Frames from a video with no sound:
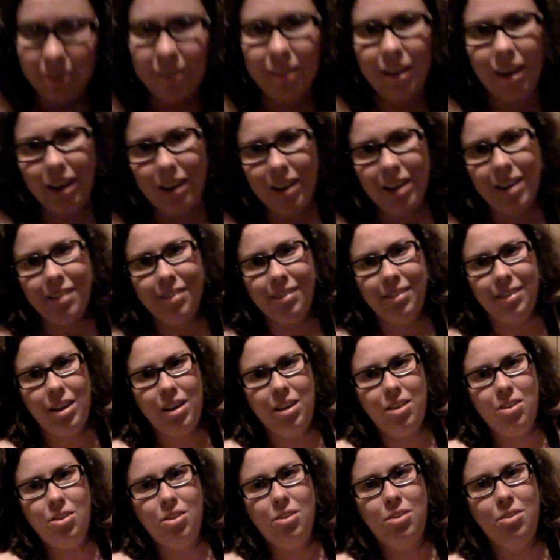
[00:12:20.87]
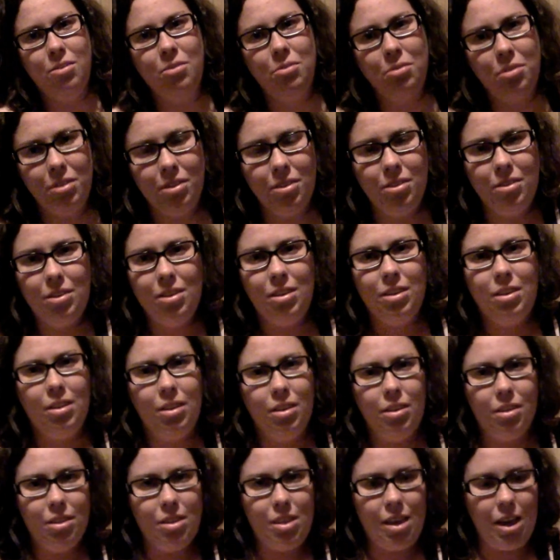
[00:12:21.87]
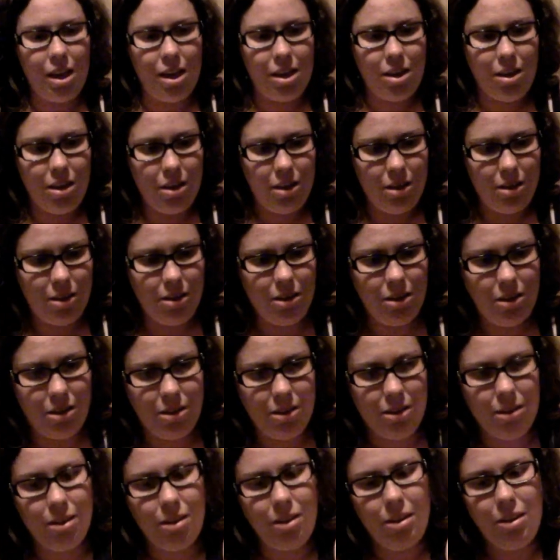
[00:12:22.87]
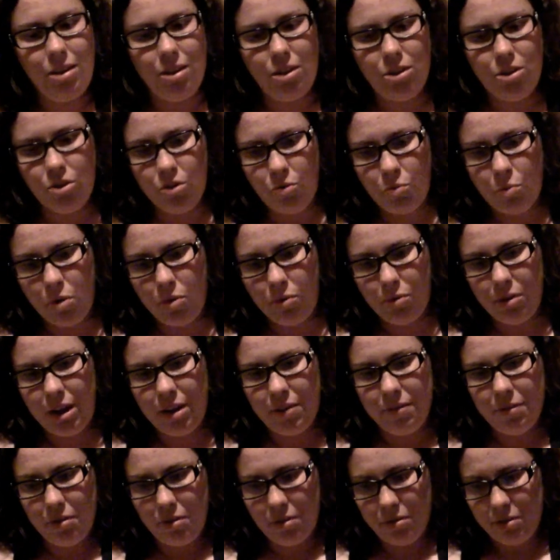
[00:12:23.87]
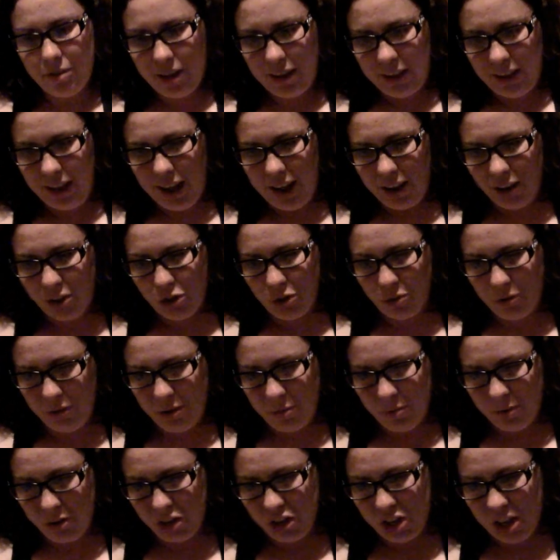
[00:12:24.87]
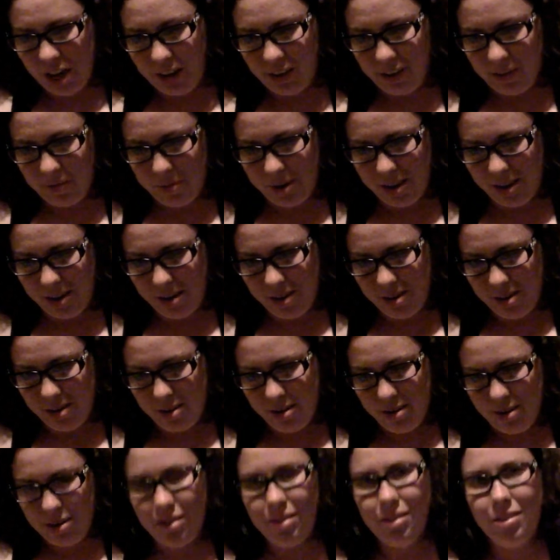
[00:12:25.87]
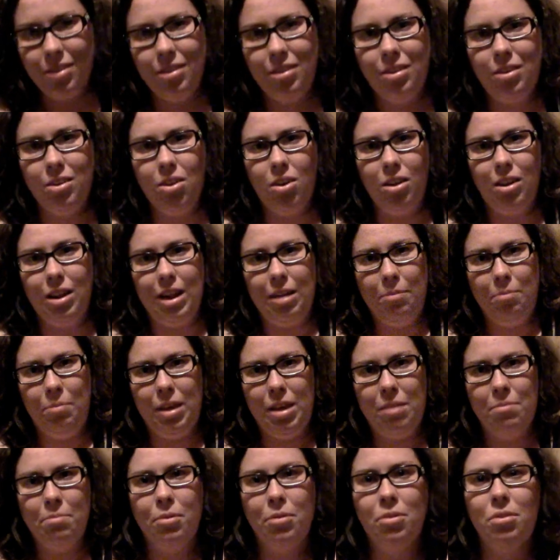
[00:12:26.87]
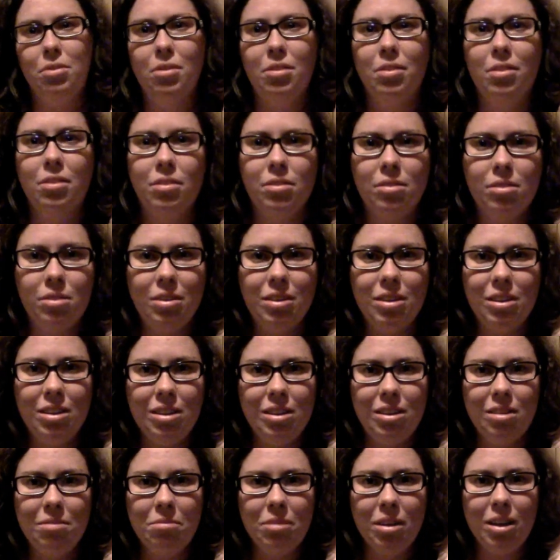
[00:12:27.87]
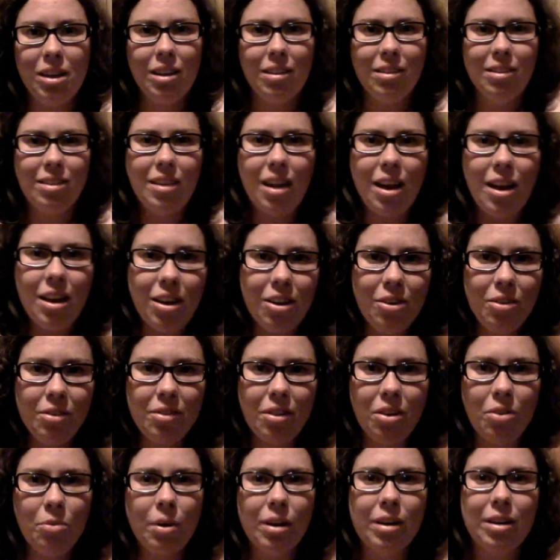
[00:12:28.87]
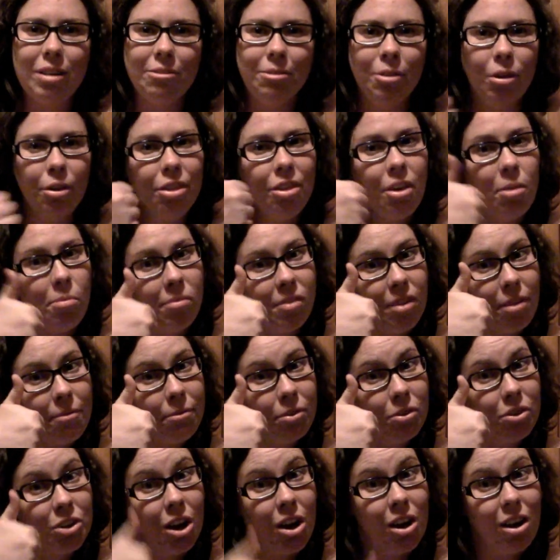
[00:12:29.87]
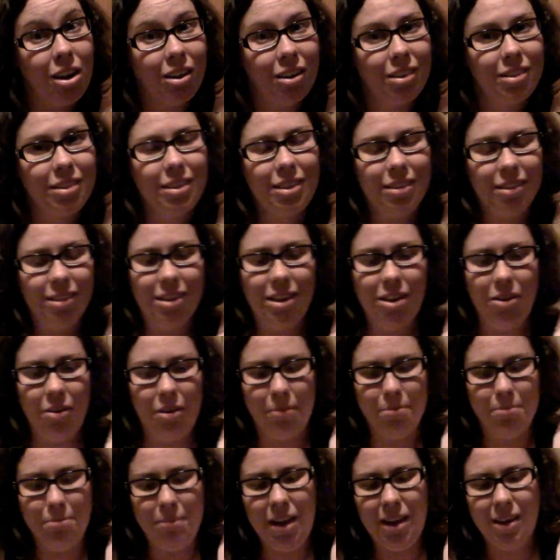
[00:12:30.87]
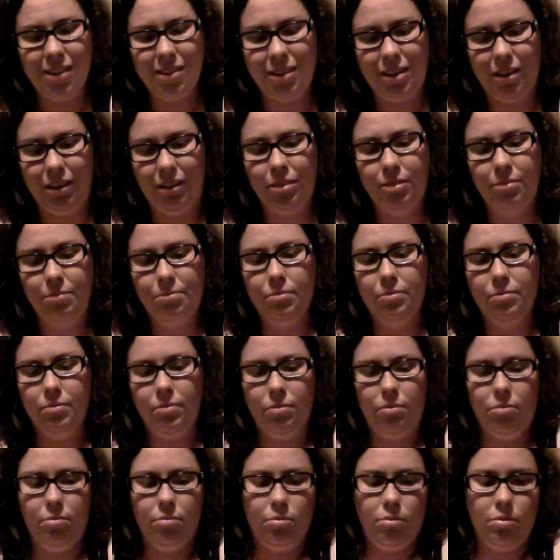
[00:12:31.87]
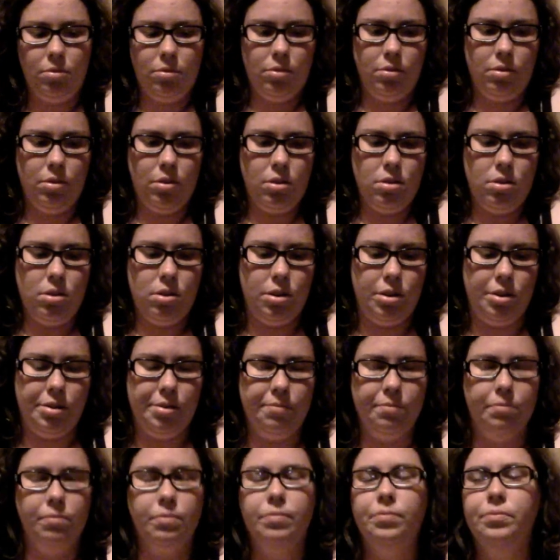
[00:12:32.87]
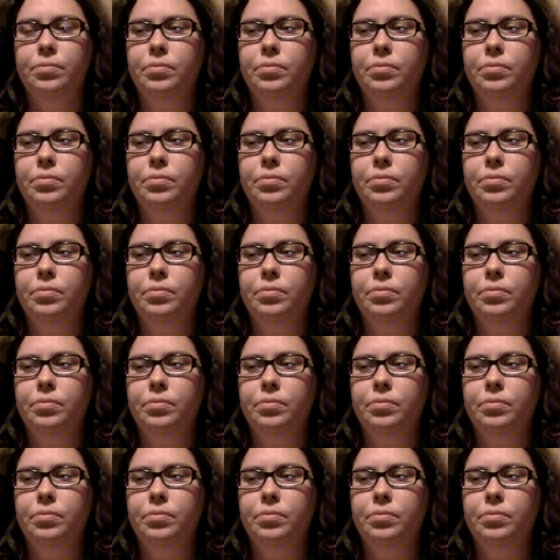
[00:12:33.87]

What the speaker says: At least I know that you won't ever, like, actually reject me. Not like people. Because doggos are wonderful. Thumbs up for dogs, because they're amazing. But